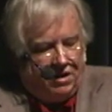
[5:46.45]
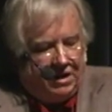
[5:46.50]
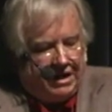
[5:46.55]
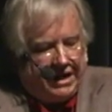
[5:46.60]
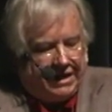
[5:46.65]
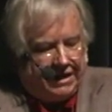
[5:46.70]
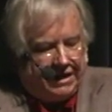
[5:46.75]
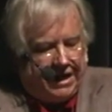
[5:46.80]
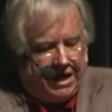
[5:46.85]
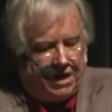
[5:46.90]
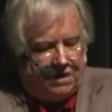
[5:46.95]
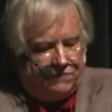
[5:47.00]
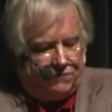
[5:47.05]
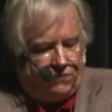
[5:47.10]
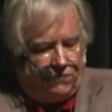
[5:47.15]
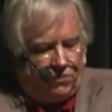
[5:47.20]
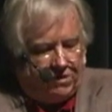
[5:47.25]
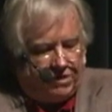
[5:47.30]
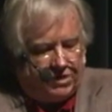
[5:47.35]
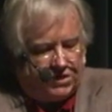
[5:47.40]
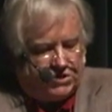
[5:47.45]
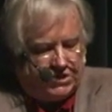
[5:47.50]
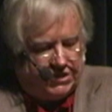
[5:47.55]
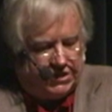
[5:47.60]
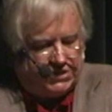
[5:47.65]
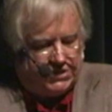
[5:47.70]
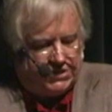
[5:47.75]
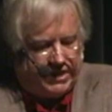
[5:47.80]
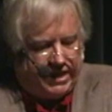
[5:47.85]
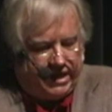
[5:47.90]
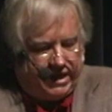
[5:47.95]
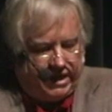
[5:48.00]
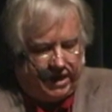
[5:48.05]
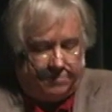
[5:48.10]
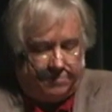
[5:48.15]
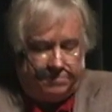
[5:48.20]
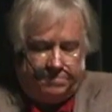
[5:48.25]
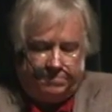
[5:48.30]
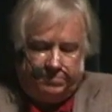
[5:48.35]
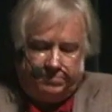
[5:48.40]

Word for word: at 8:46 a.m